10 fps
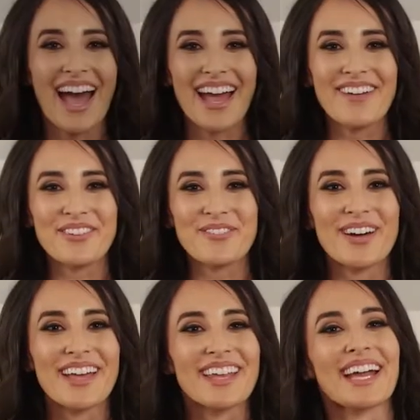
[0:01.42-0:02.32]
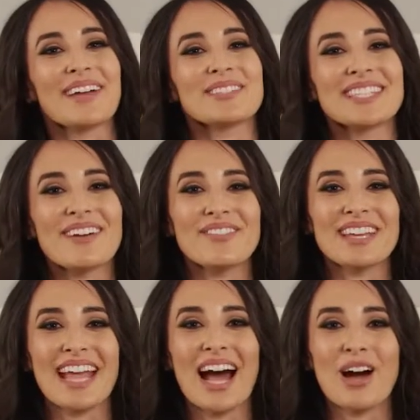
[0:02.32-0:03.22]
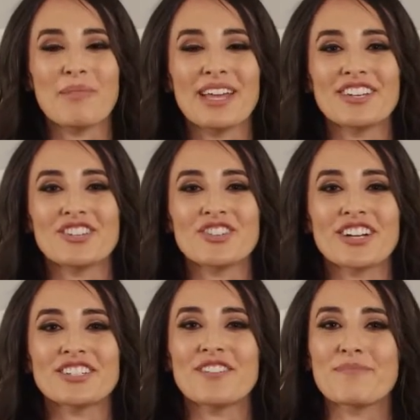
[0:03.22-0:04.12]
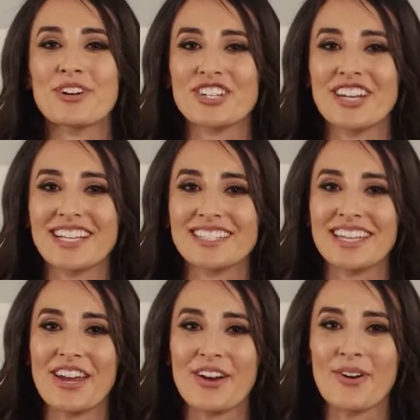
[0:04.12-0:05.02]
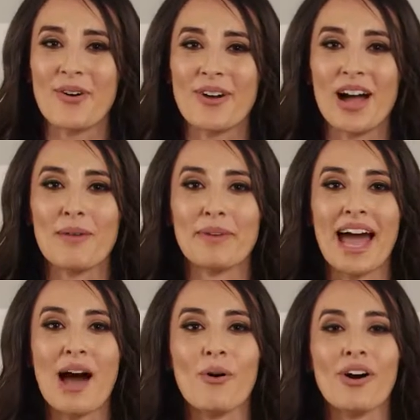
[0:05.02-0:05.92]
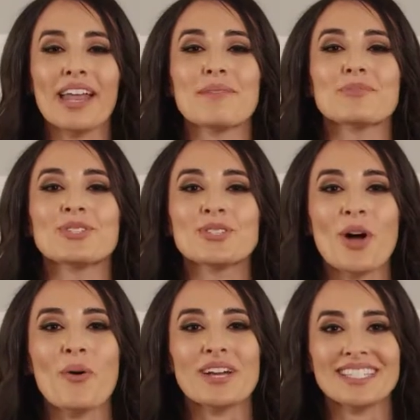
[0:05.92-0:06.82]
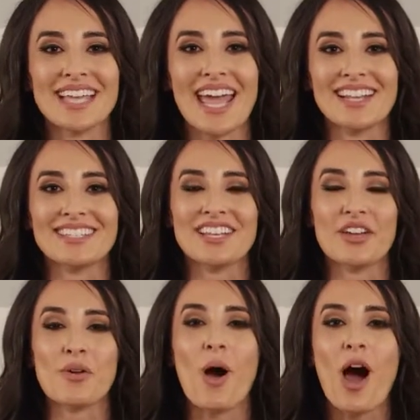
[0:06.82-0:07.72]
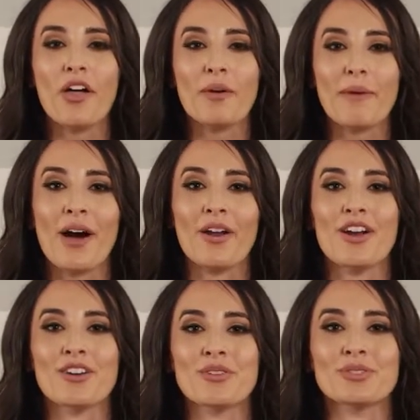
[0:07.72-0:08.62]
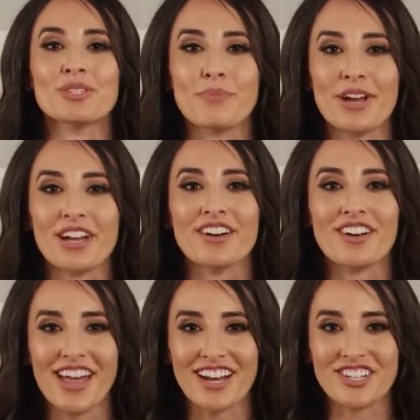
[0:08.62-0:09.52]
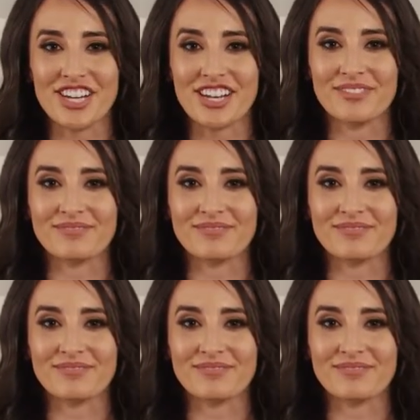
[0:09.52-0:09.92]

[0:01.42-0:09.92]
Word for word: Hi everyone, I'm Stephanie Kelman, Director of Merchandising here at Origami Owl, and I'm so excited to tell you all about our new spring collection.